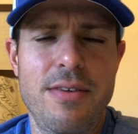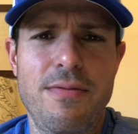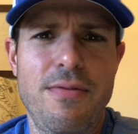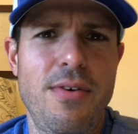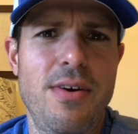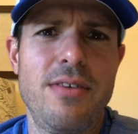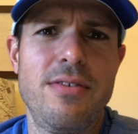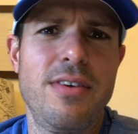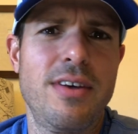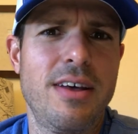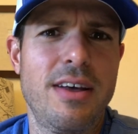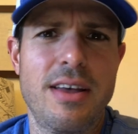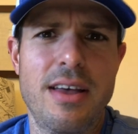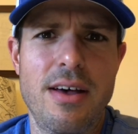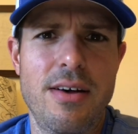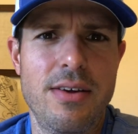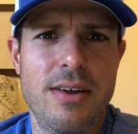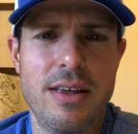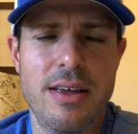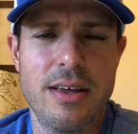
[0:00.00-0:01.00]
forensic
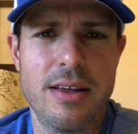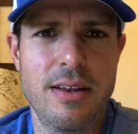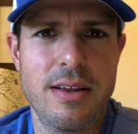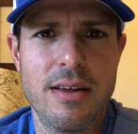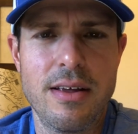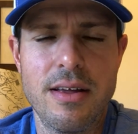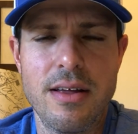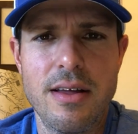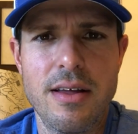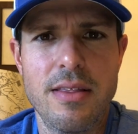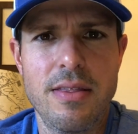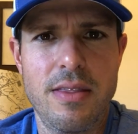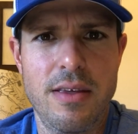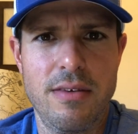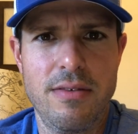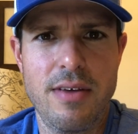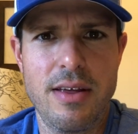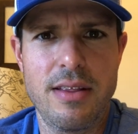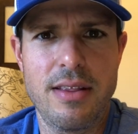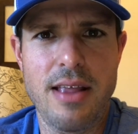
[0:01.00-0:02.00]
accounting, and
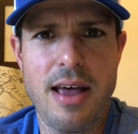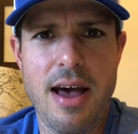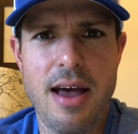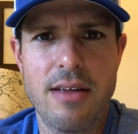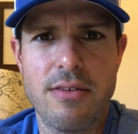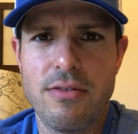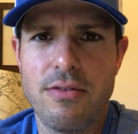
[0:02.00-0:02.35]
things like that.